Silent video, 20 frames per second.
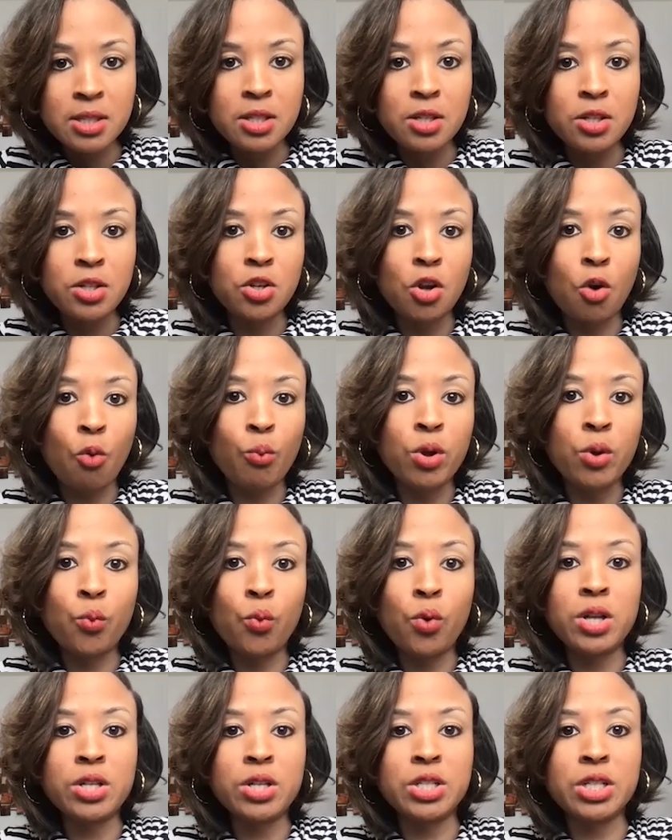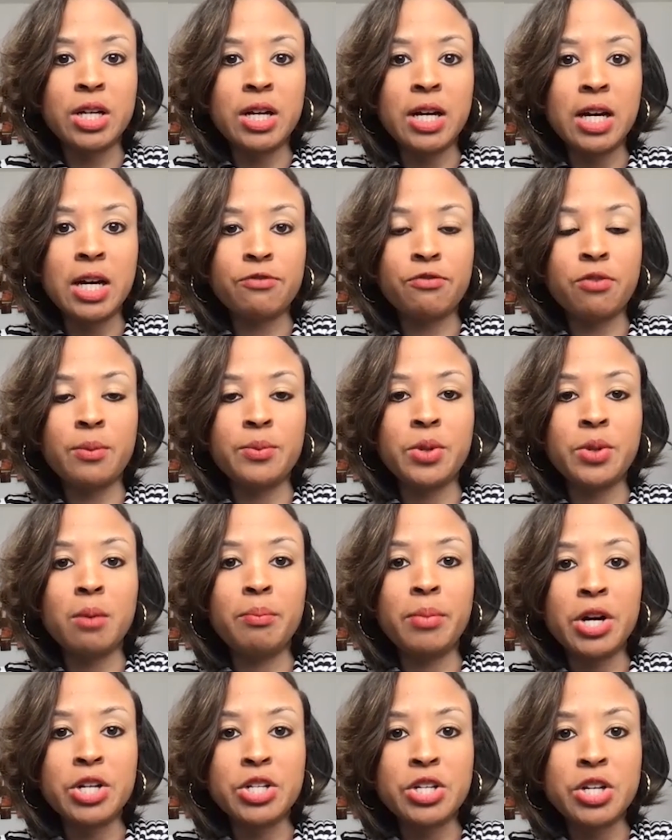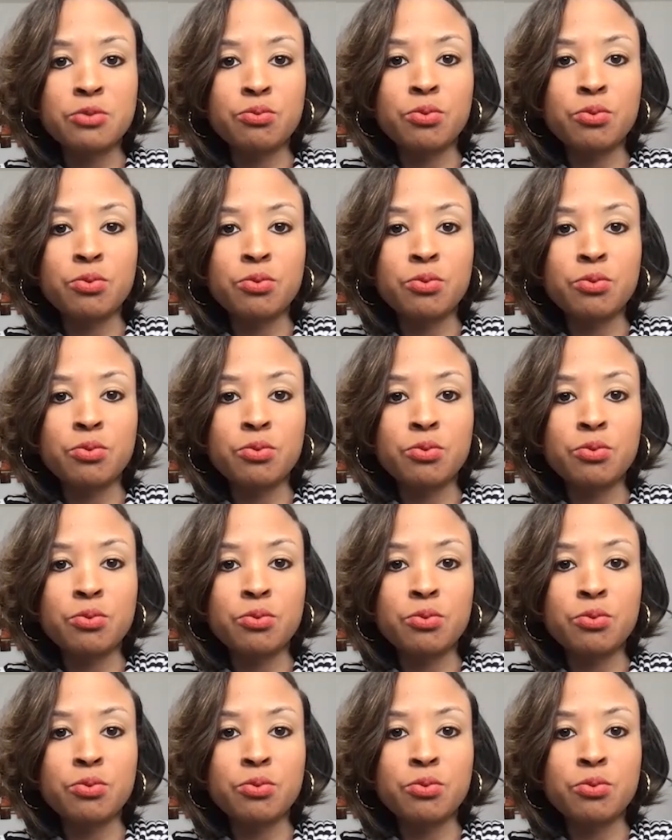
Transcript: We want to cut from their budgets.